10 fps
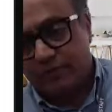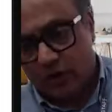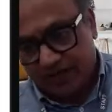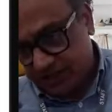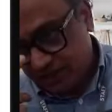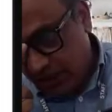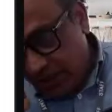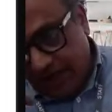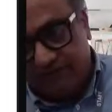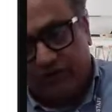list.
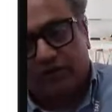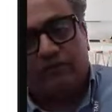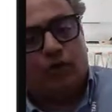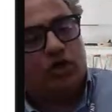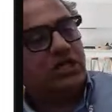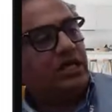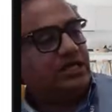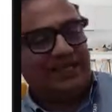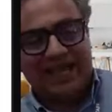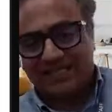And one of them was,
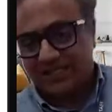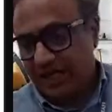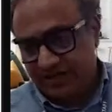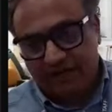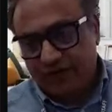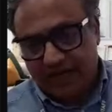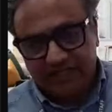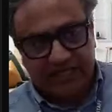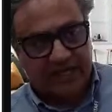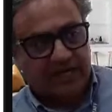yes, definitely
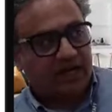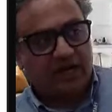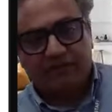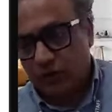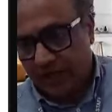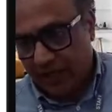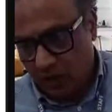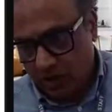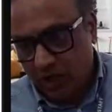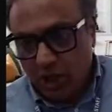send it. I'd love to take a
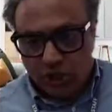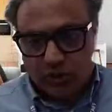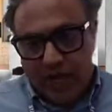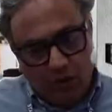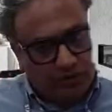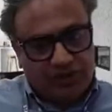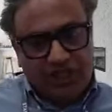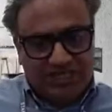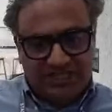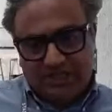look. So now
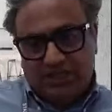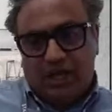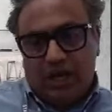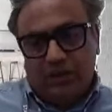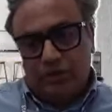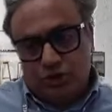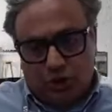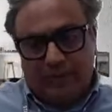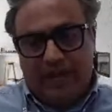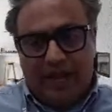these should
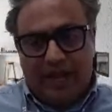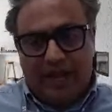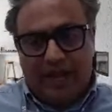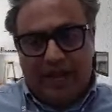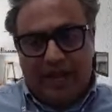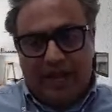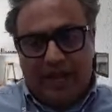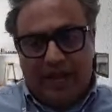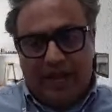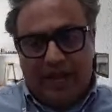be automatically
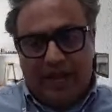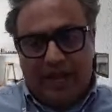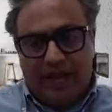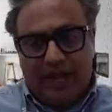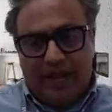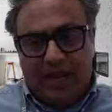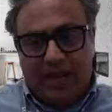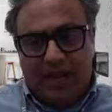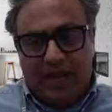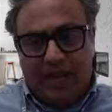analyzed and then
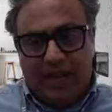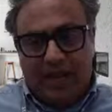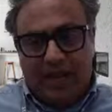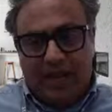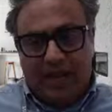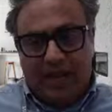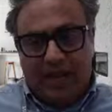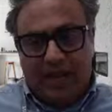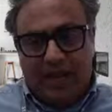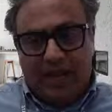placed in the relevant
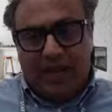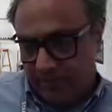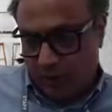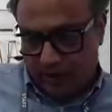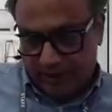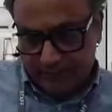automation from that point.